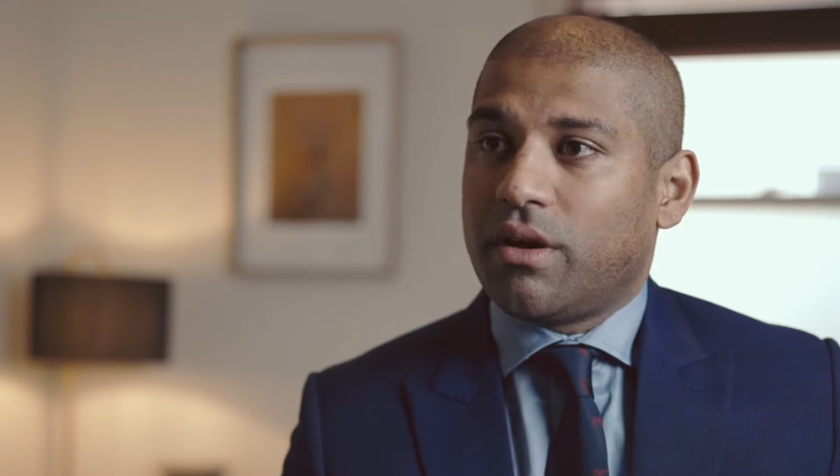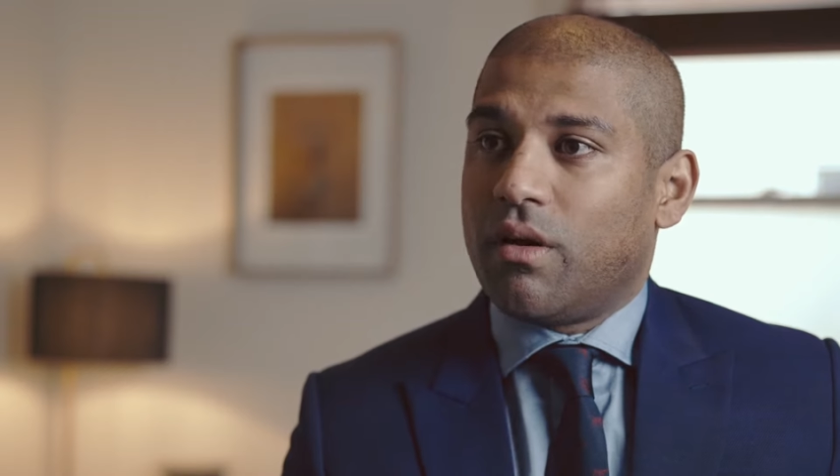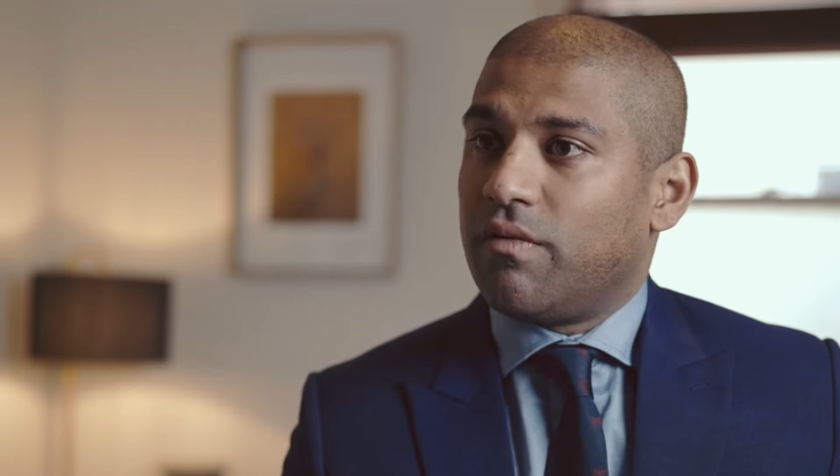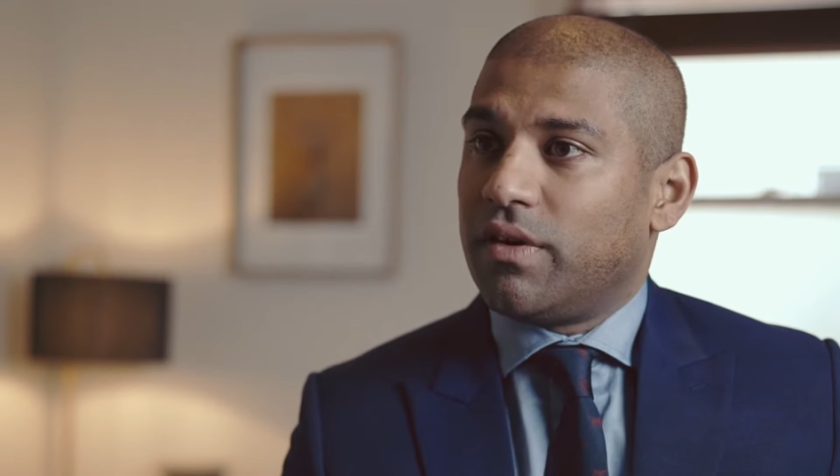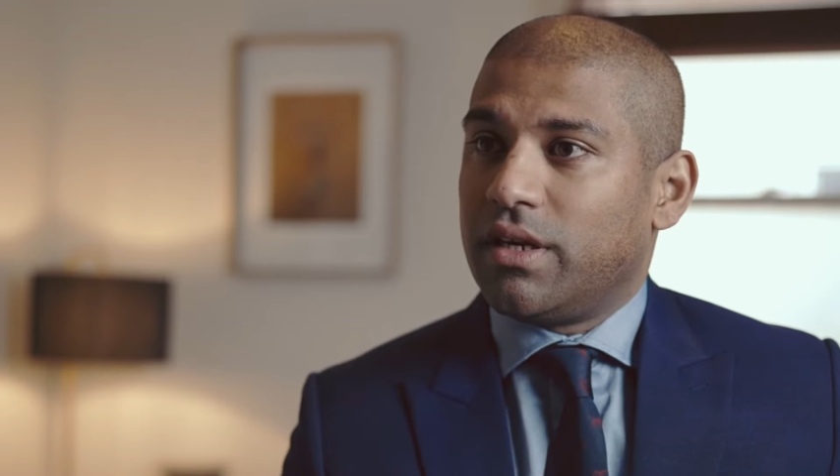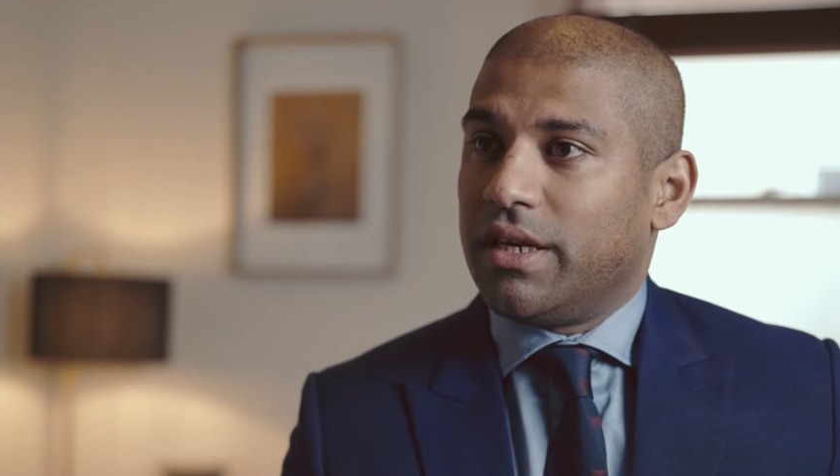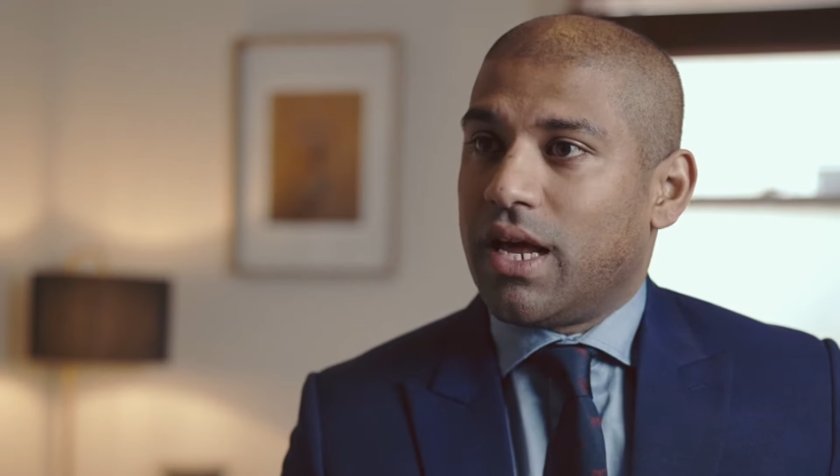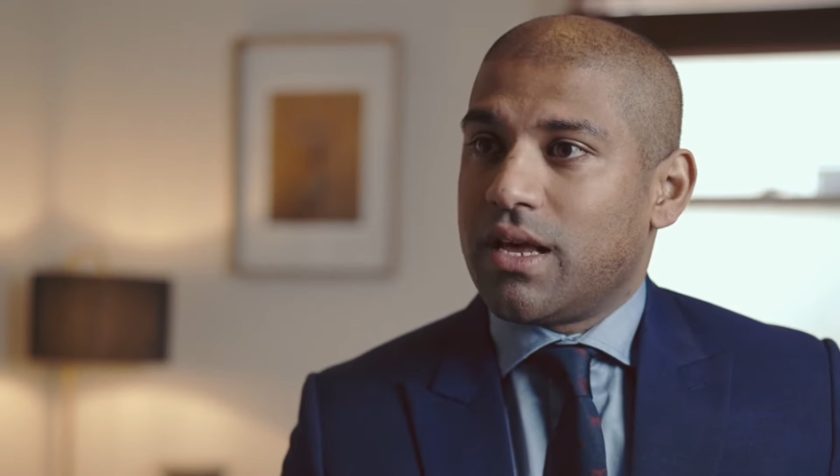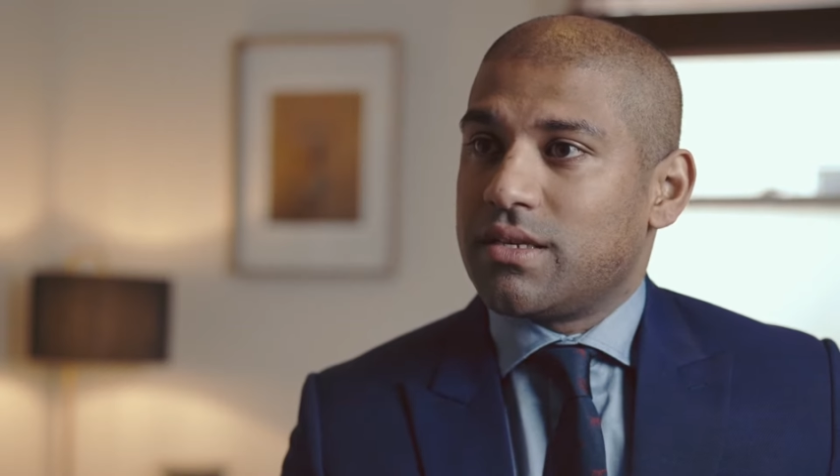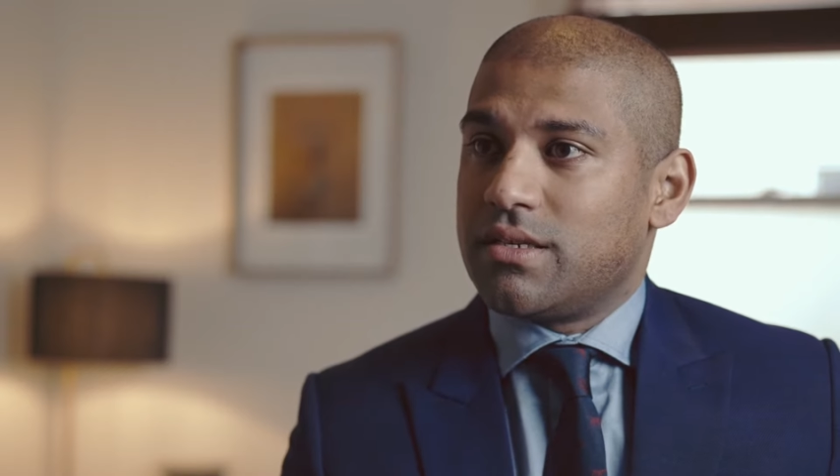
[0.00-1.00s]
confident in
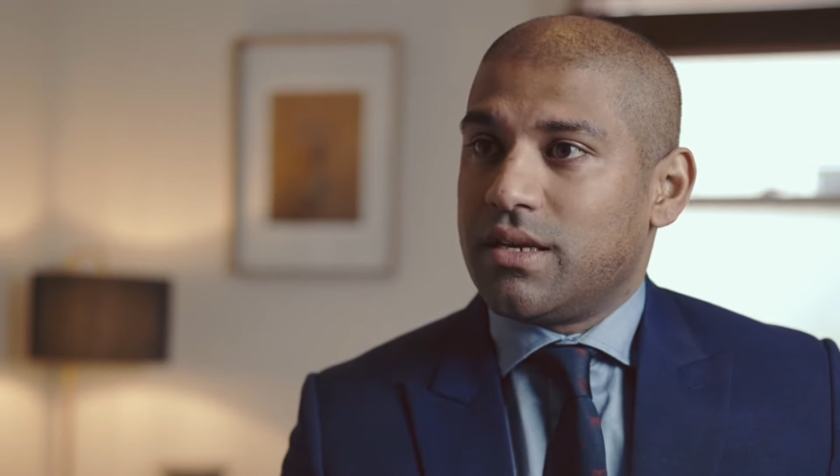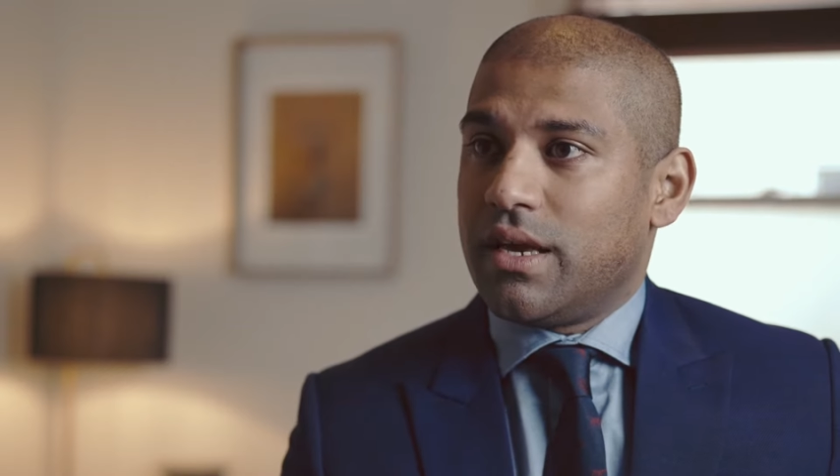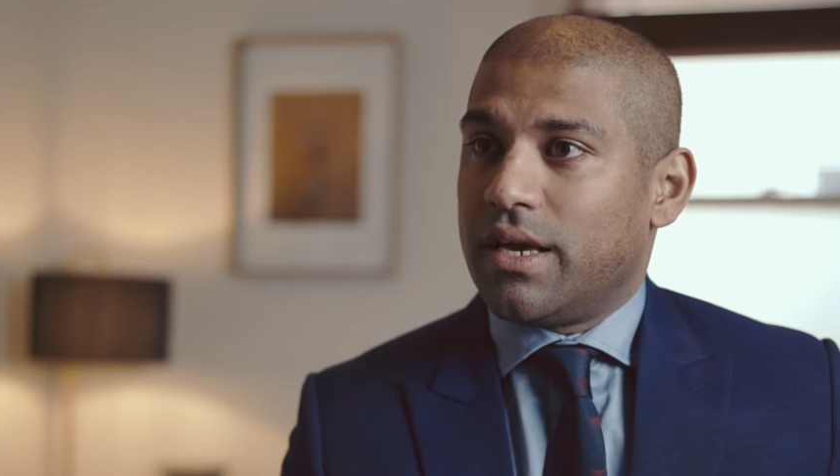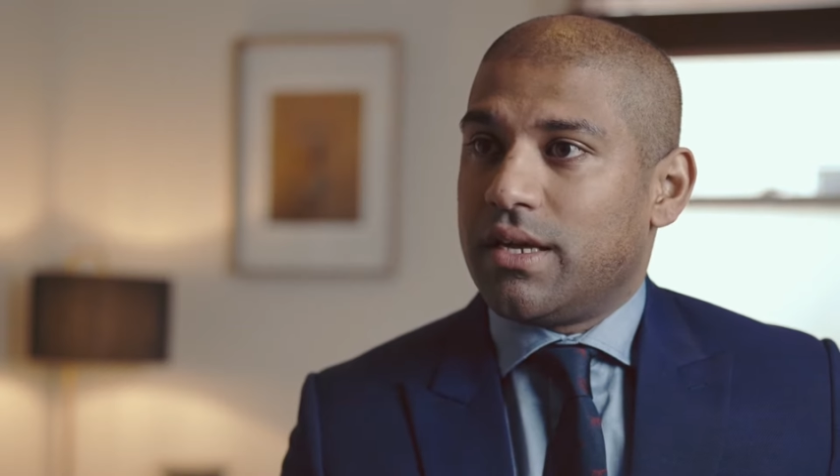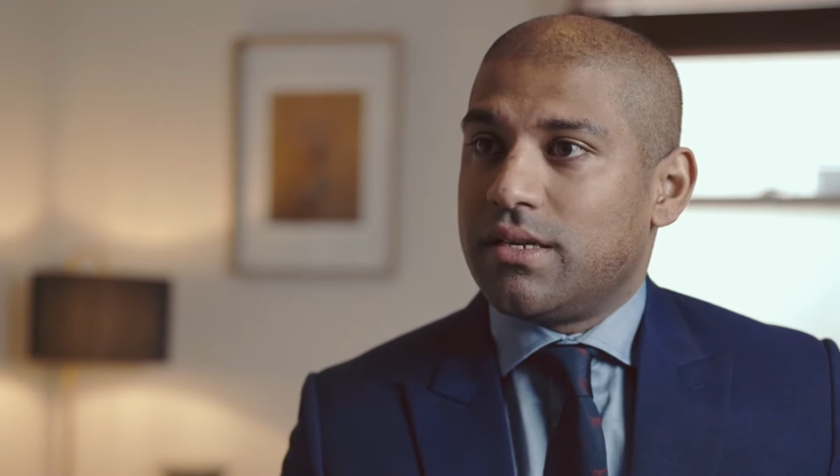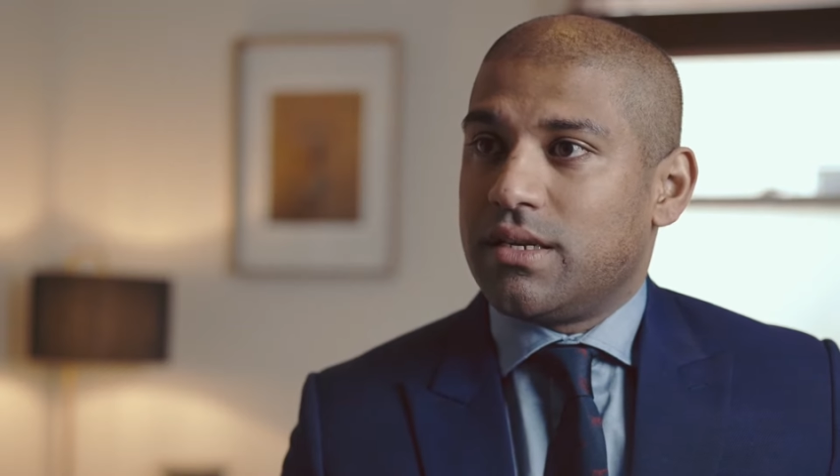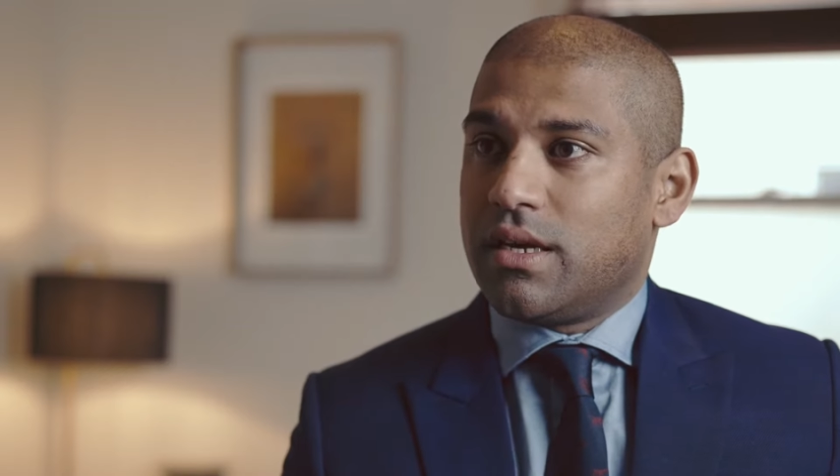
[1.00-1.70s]
us, and